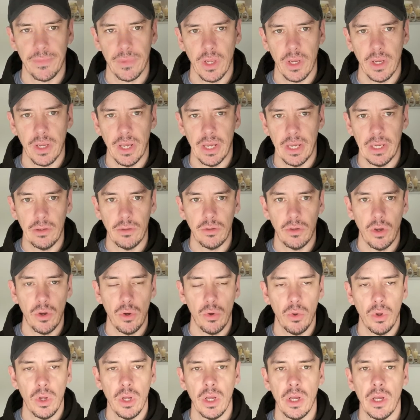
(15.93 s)
Okay, so
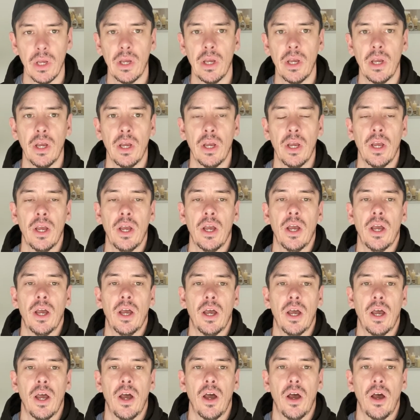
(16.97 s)

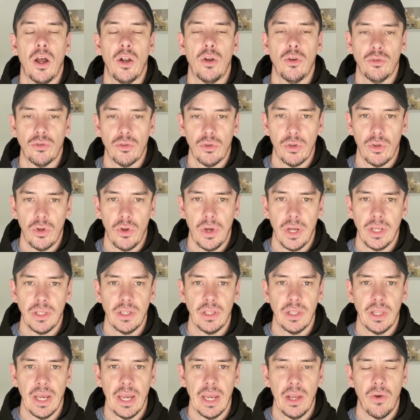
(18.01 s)
looked online
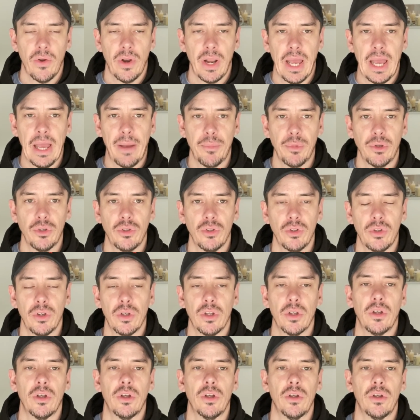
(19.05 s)
today on Amazon